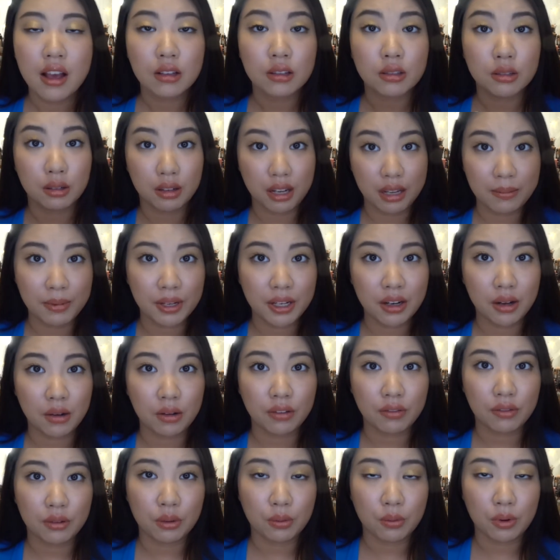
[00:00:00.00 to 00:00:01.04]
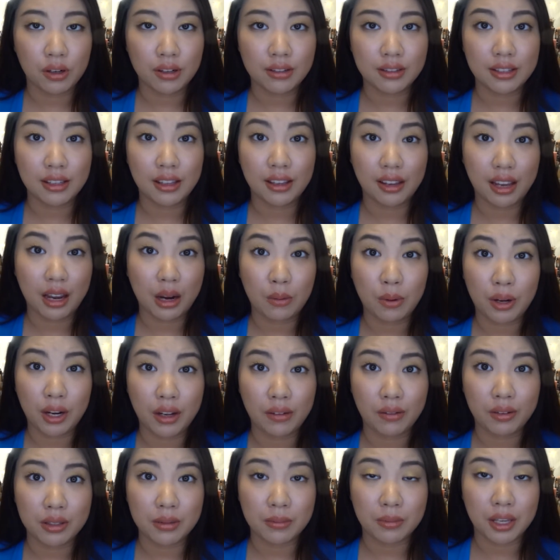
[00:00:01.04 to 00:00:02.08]
so let me know if you want to see a get
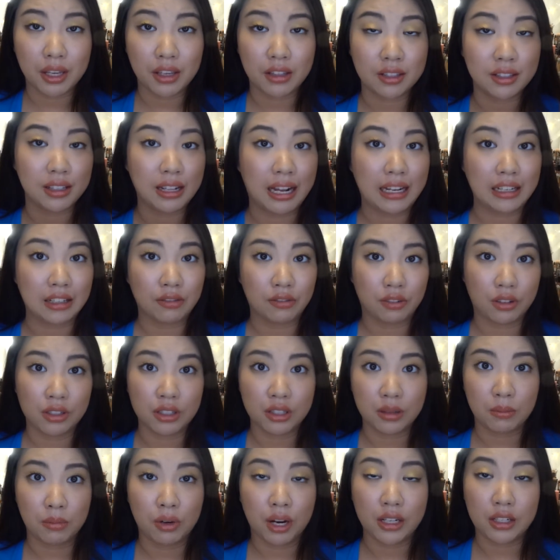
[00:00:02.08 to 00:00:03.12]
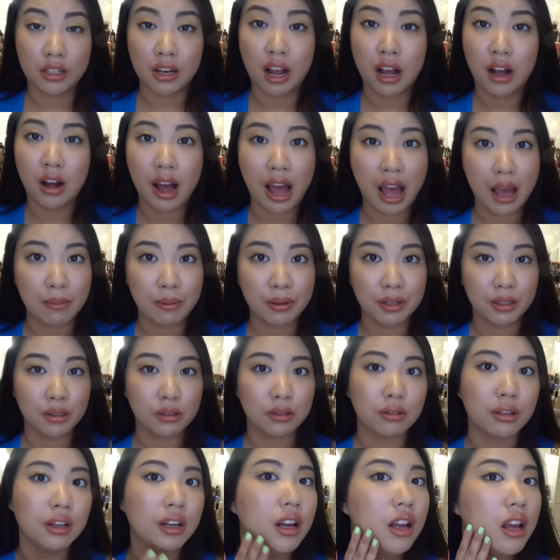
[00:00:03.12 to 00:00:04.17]
ready with me slash first impression i'll happily
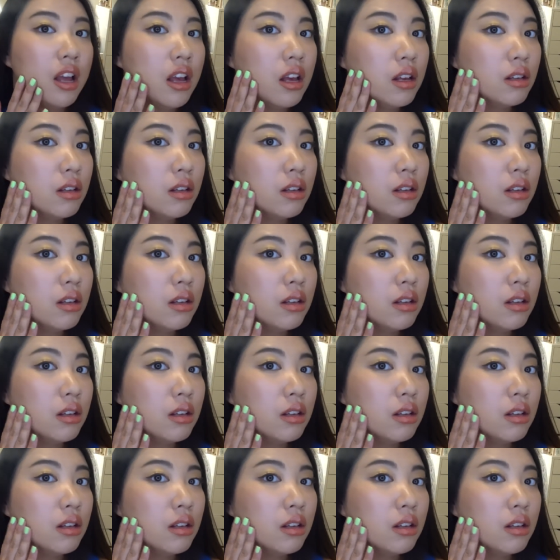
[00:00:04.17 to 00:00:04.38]
do it